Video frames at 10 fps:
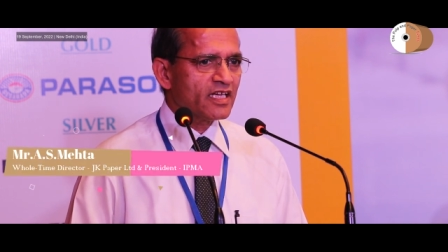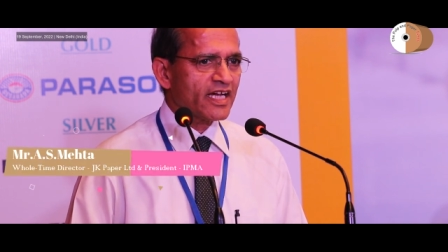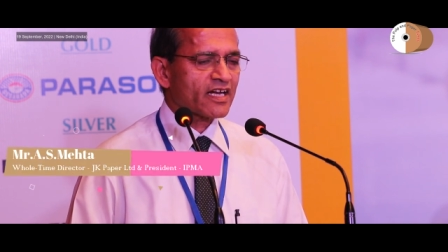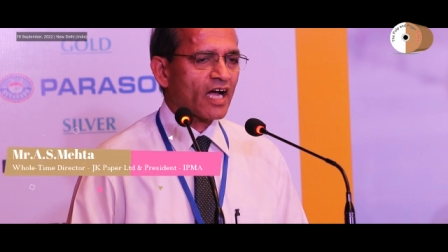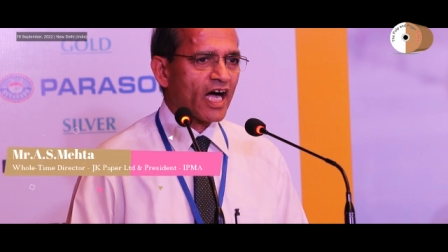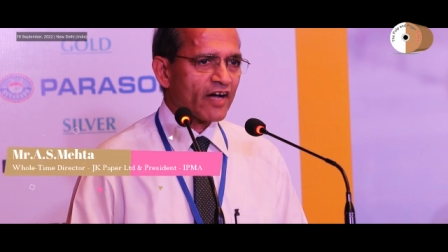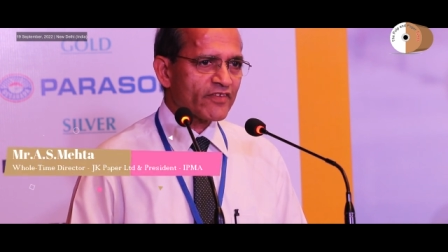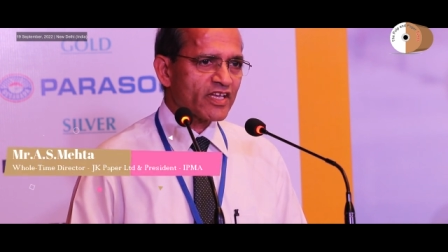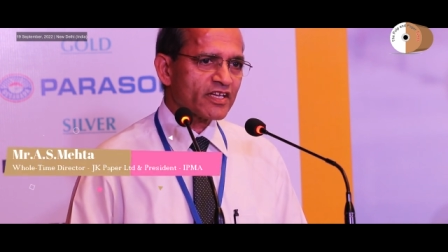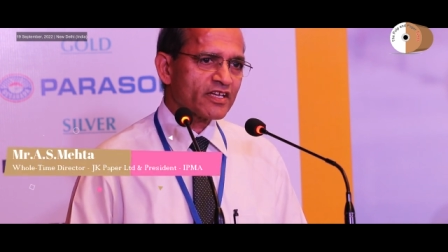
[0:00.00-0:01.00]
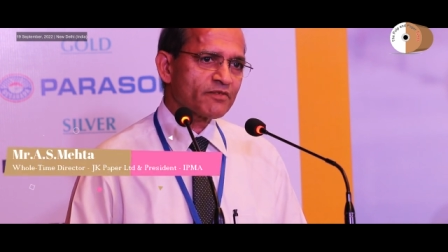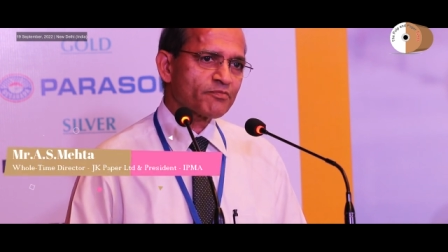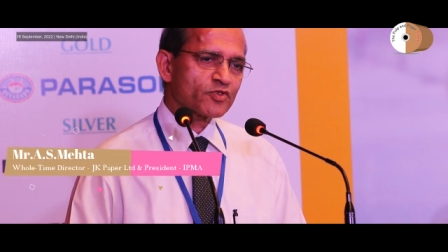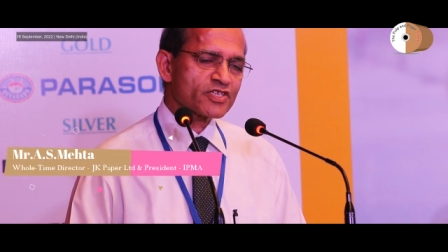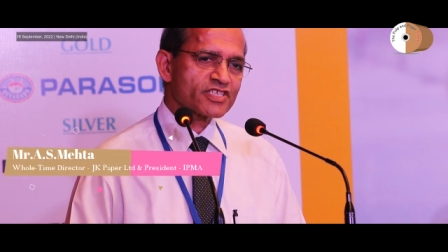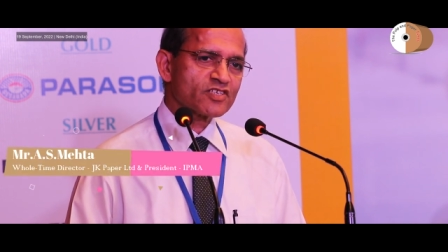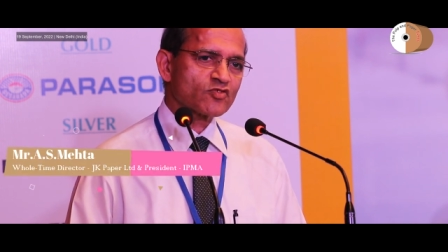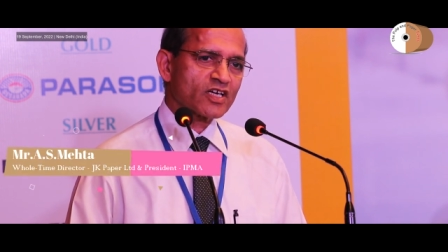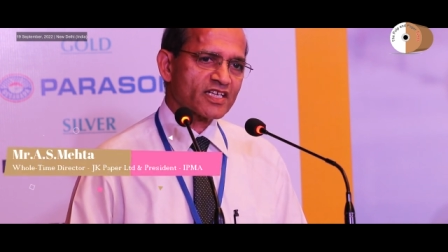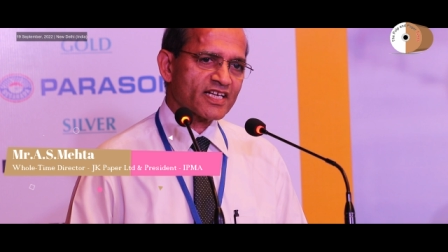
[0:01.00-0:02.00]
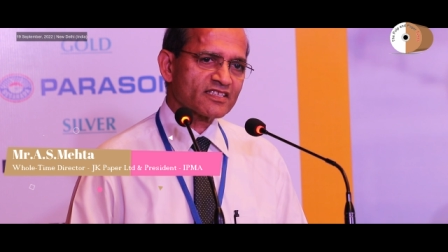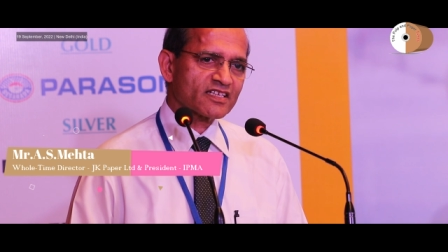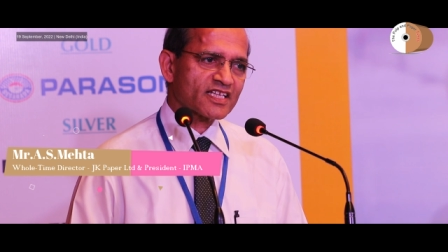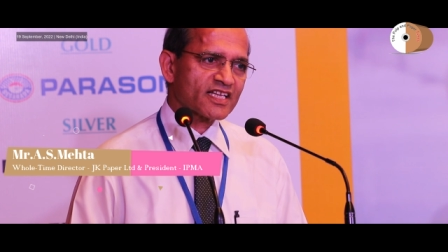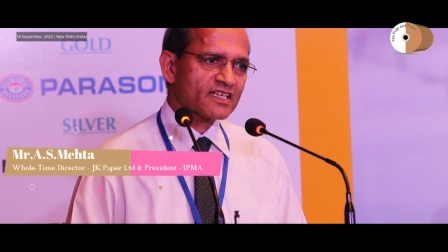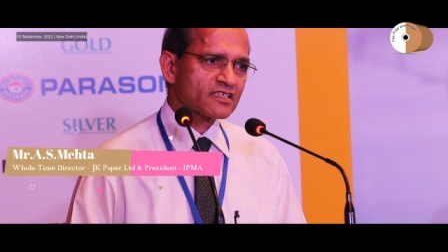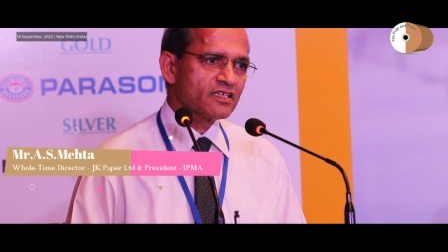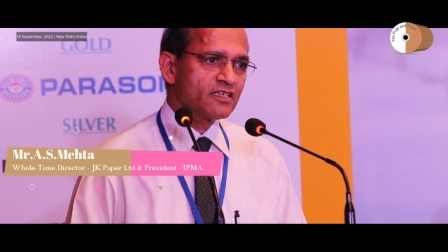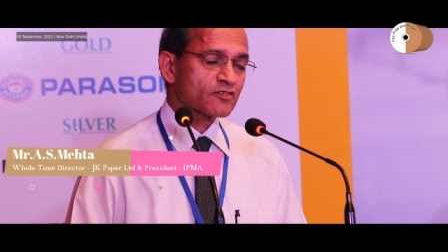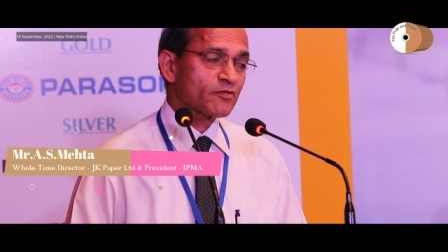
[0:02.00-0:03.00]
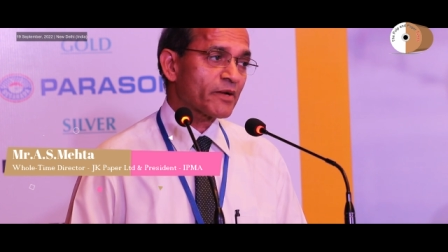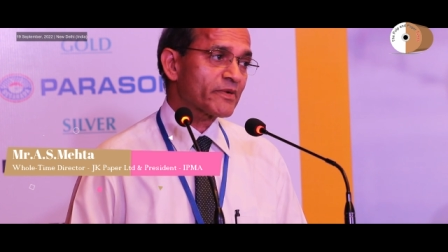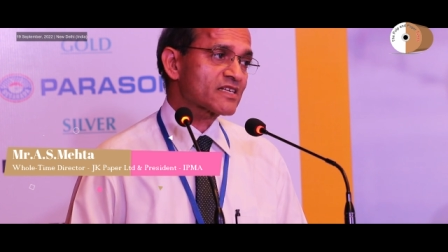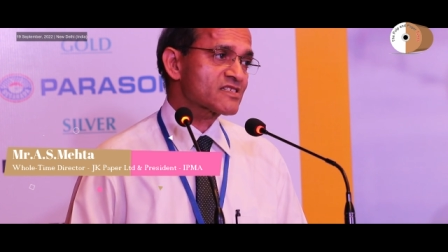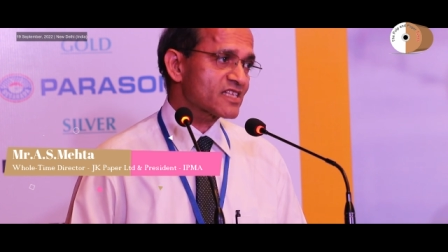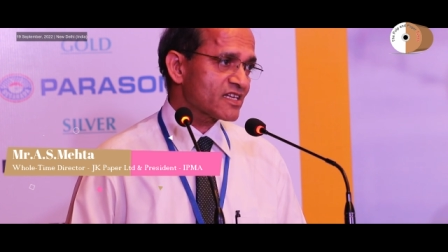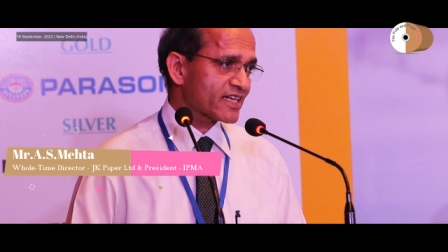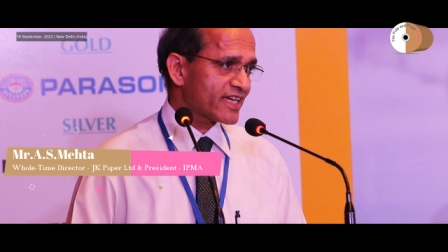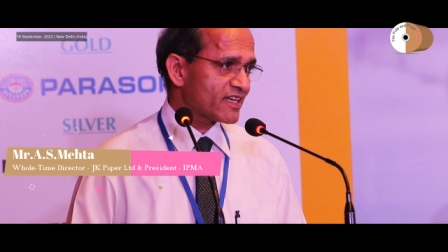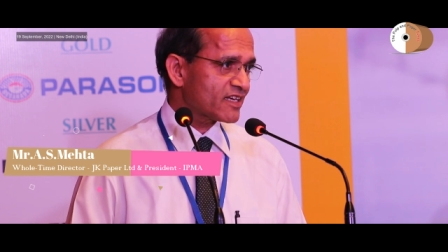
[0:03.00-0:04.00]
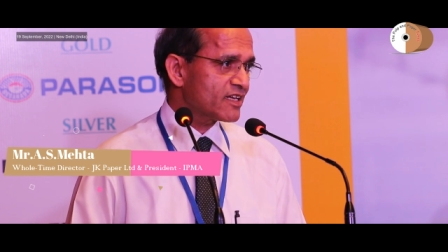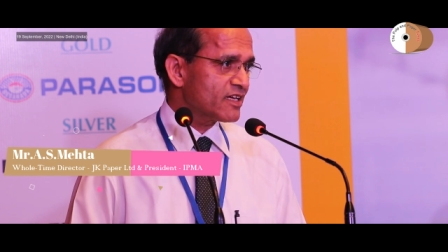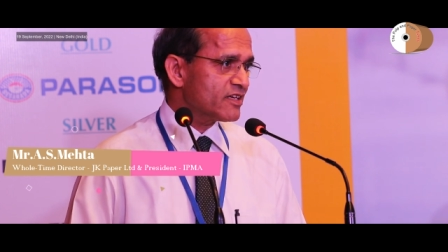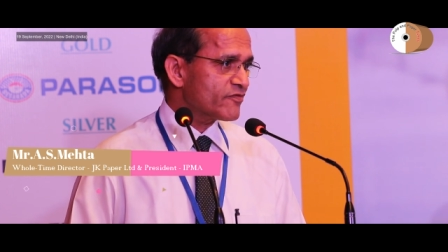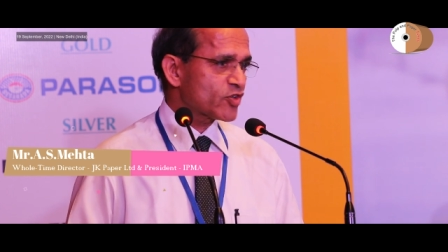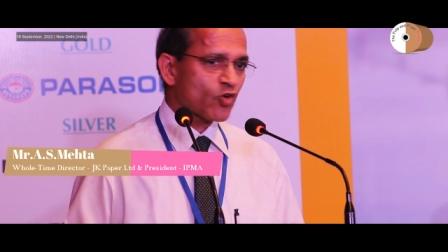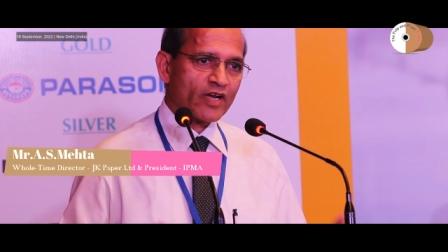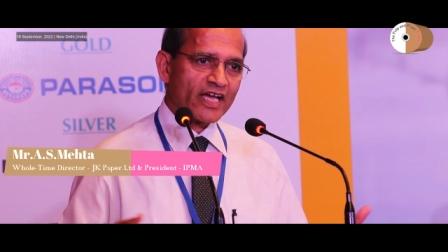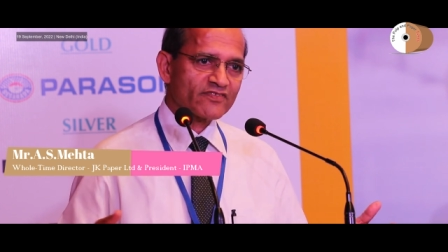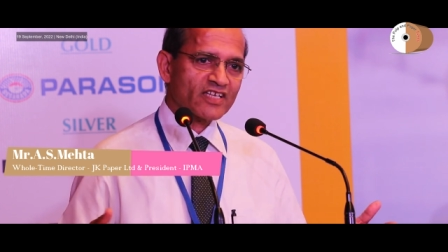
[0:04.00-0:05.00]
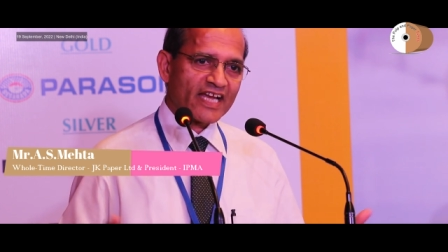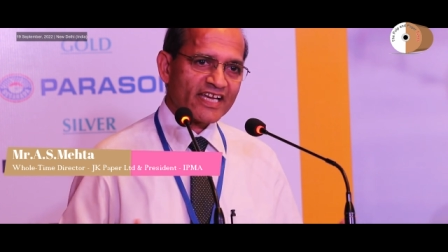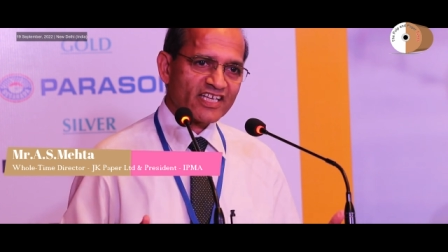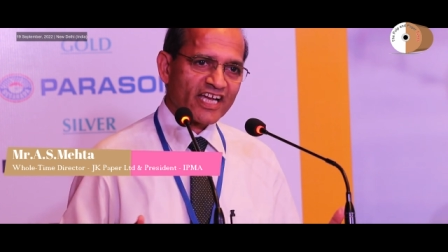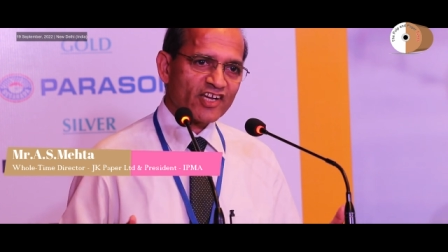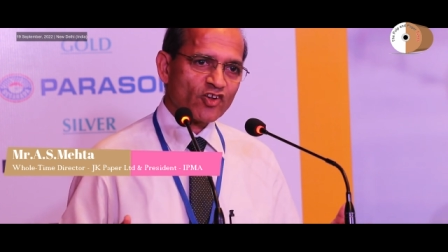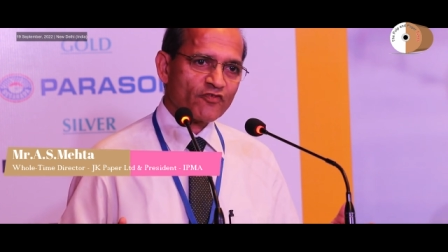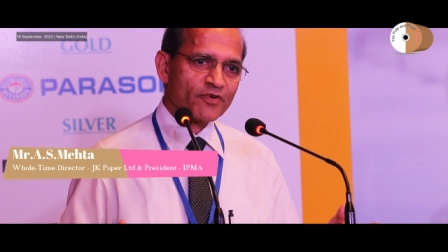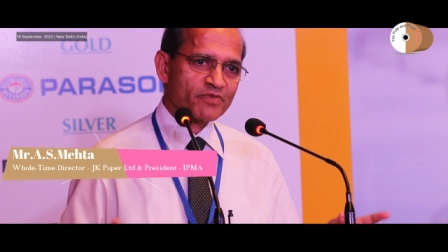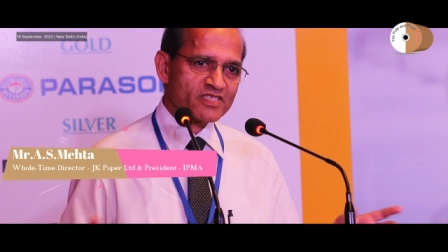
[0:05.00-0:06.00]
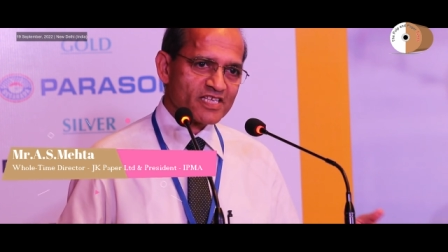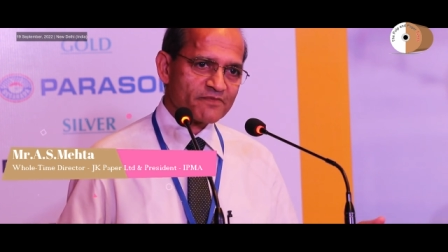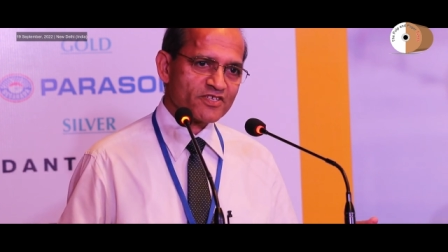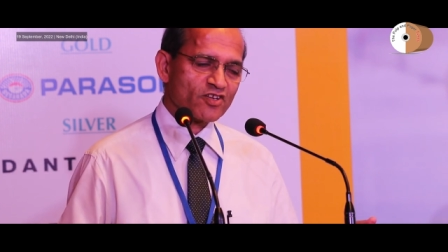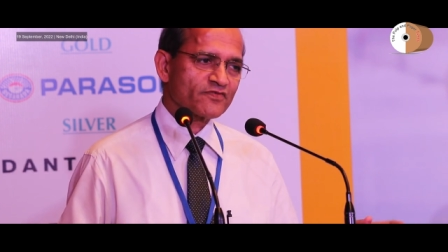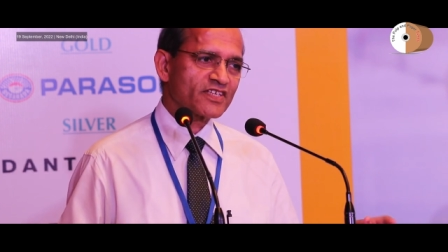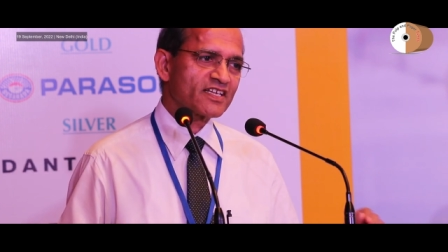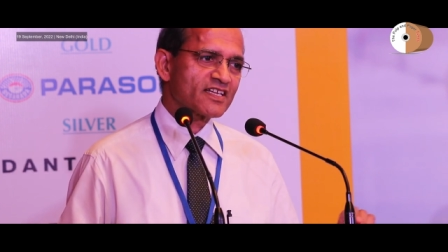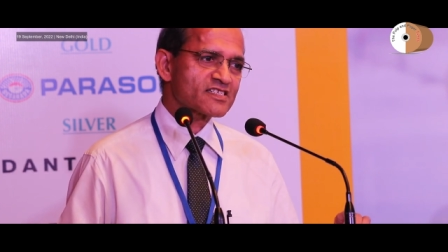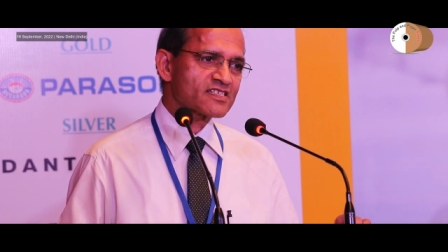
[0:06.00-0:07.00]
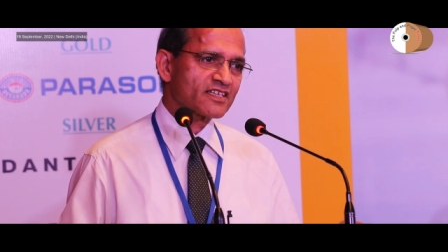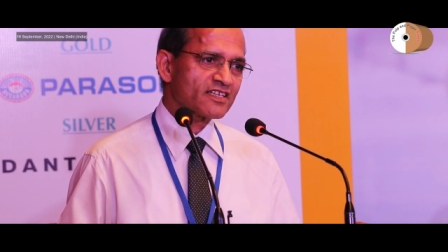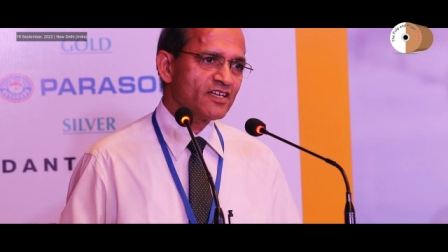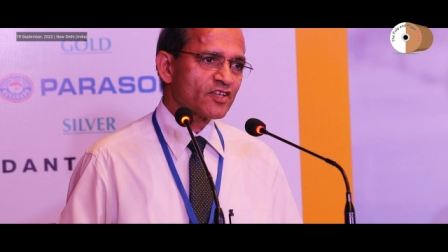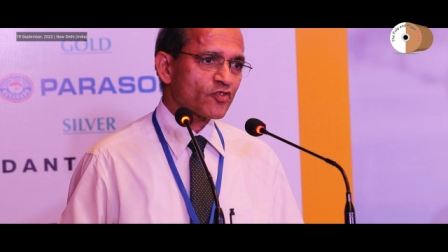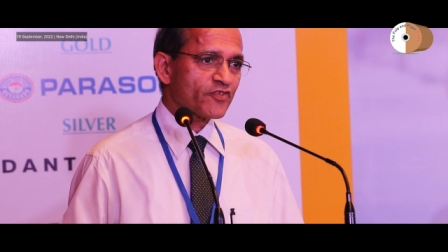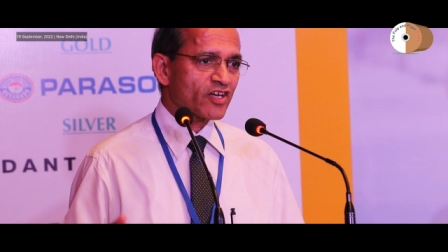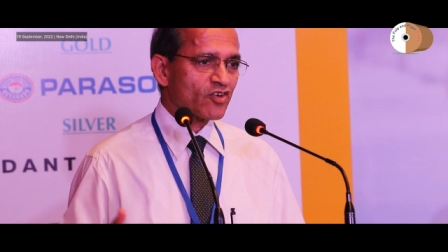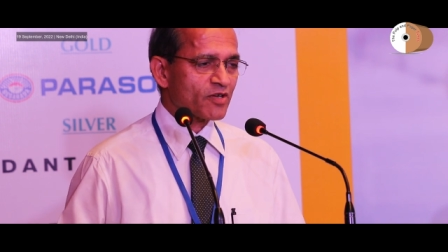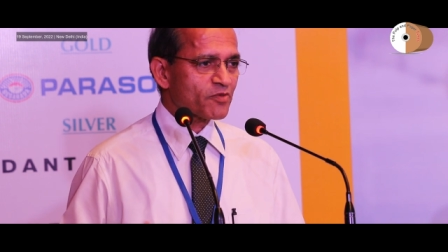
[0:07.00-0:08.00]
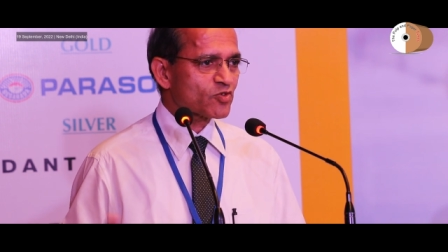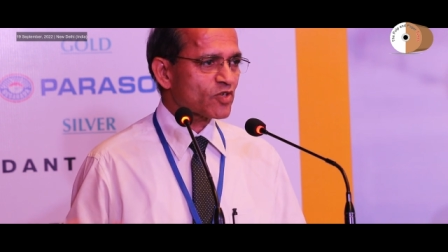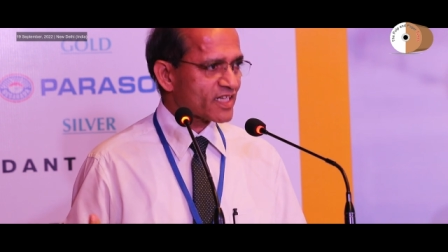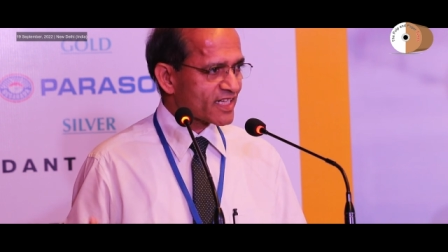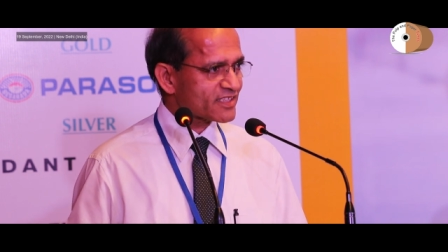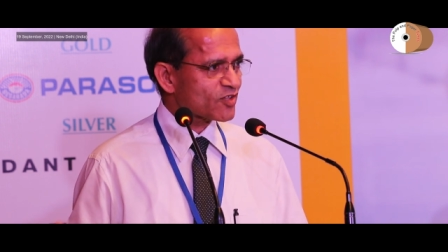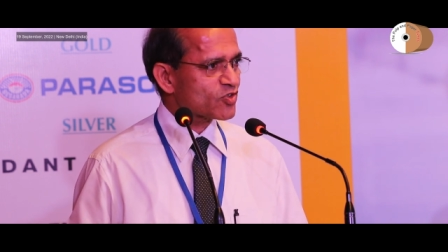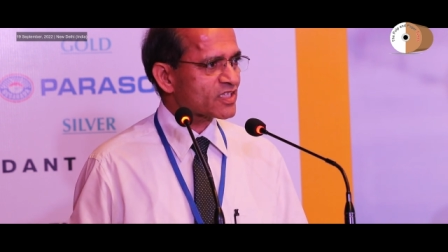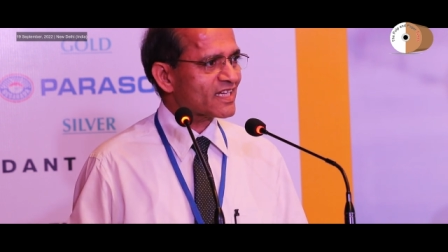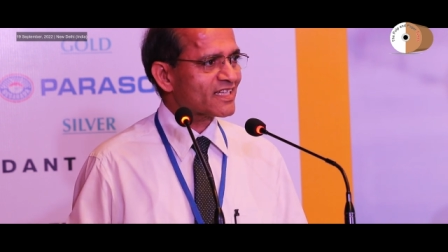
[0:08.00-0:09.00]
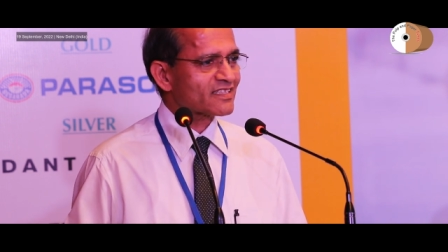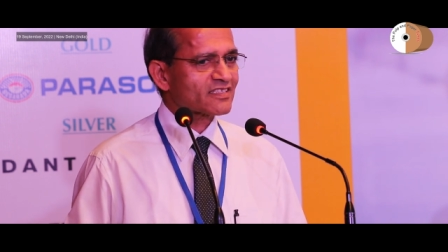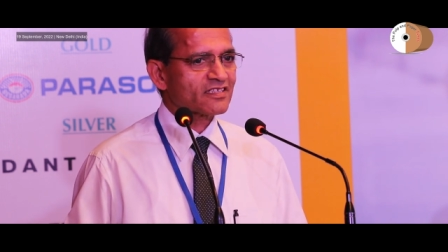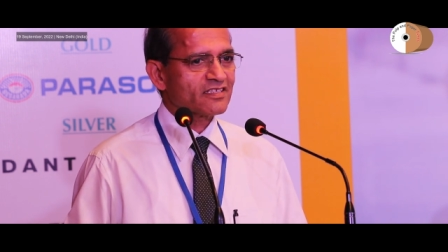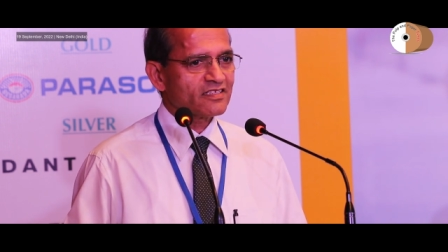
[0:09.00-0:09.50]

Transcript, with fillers: And are we in position to attract the talent? To my mind, still again, we don't have the right kind of a perception of the industry. So we are not able to attract the good talent.